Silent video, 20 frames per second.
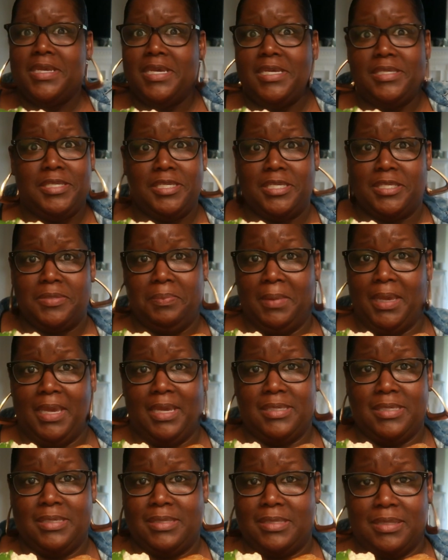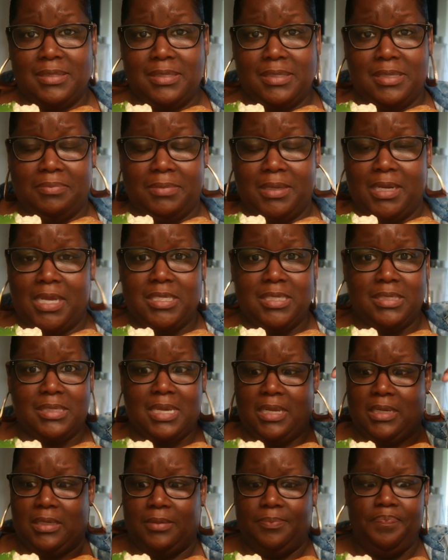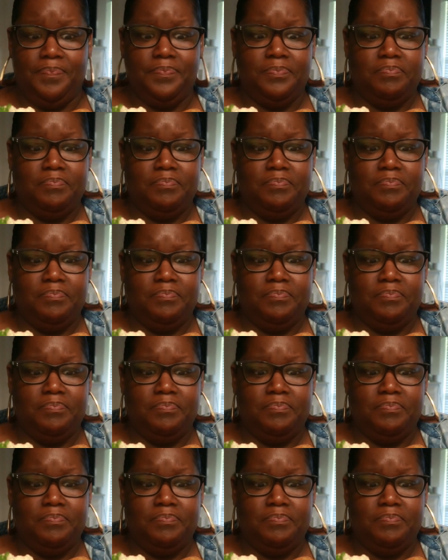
It's just me, it's just something I just kind of,